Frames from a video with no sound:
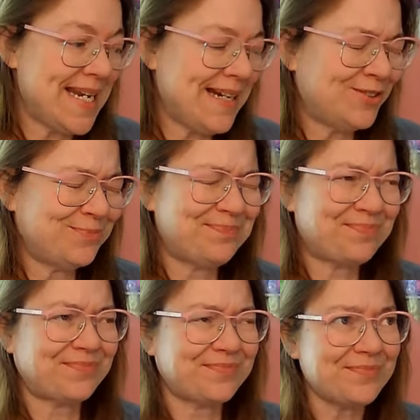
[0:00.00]
Now,
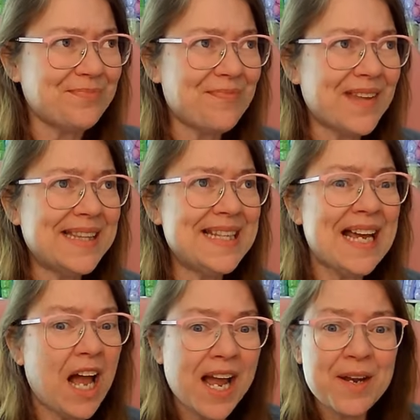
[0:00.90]
that
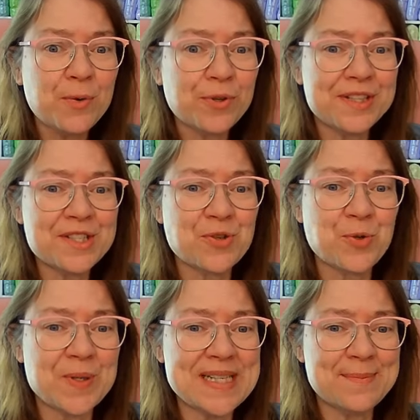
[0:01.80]
I ordered this
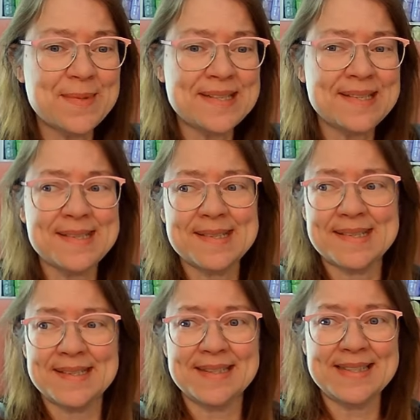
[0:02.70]
Christmas
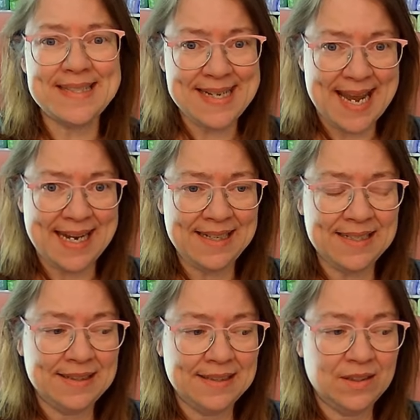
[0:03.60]
Day,
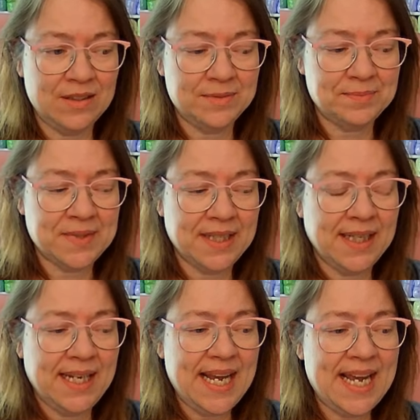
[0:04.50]

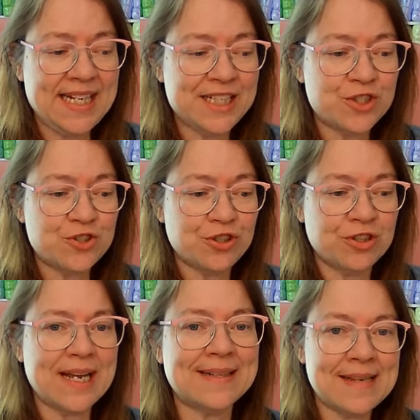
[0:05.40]
and it took
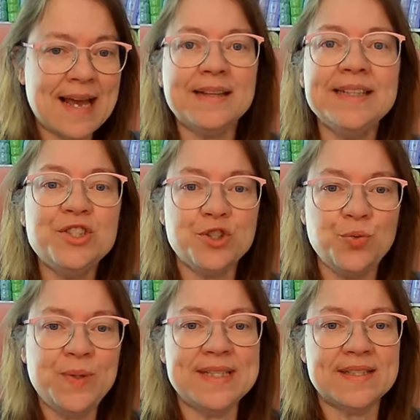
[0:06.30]
exactly two
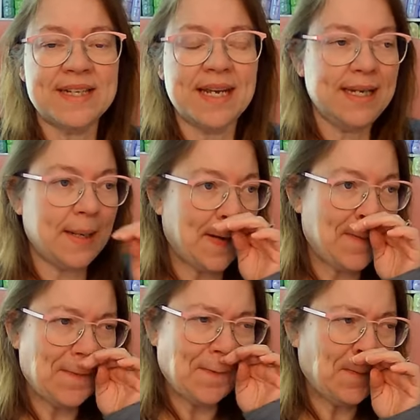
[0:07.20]
weeks to get here,
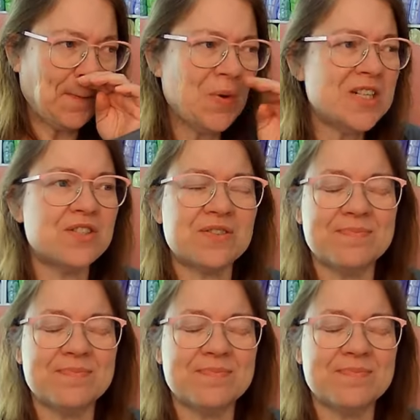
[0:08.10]
which